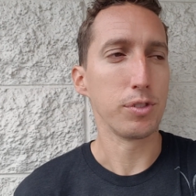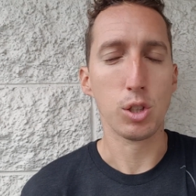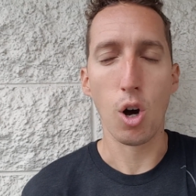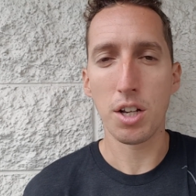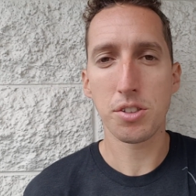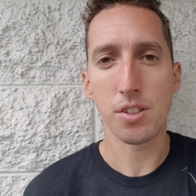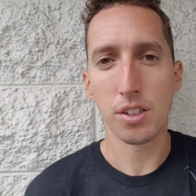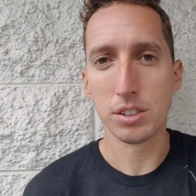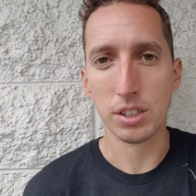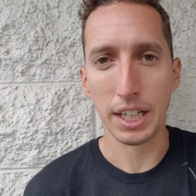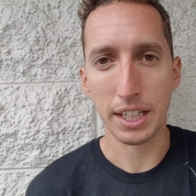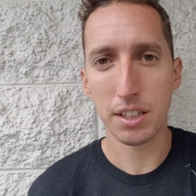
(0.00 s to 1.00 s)
lost the
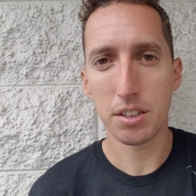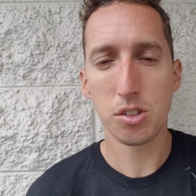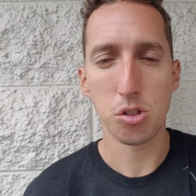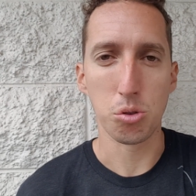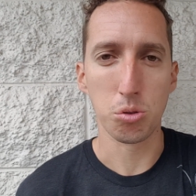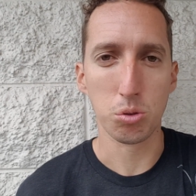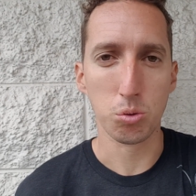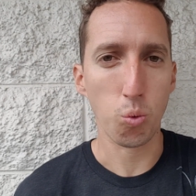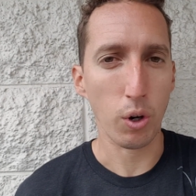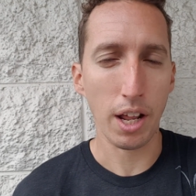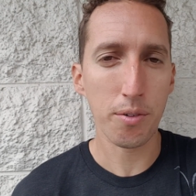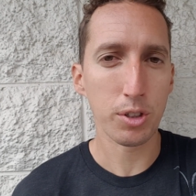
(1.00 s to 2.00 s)
link to
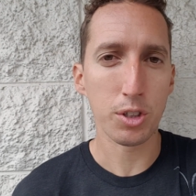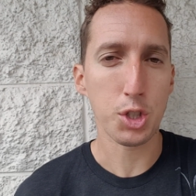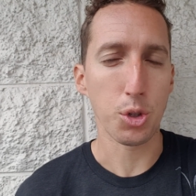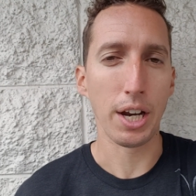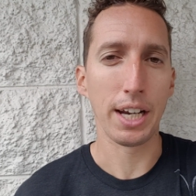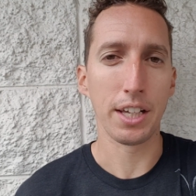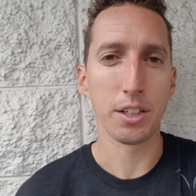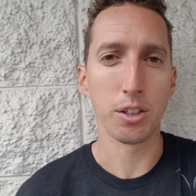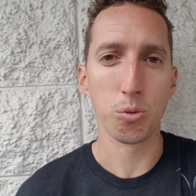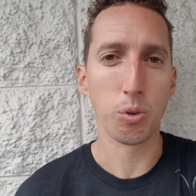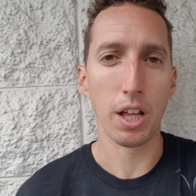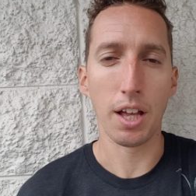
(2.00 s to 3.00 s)
whatever training
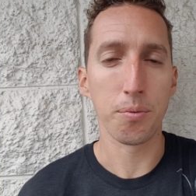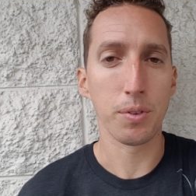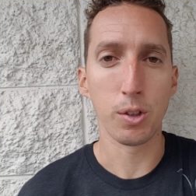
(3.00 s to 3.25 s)
or what, uh,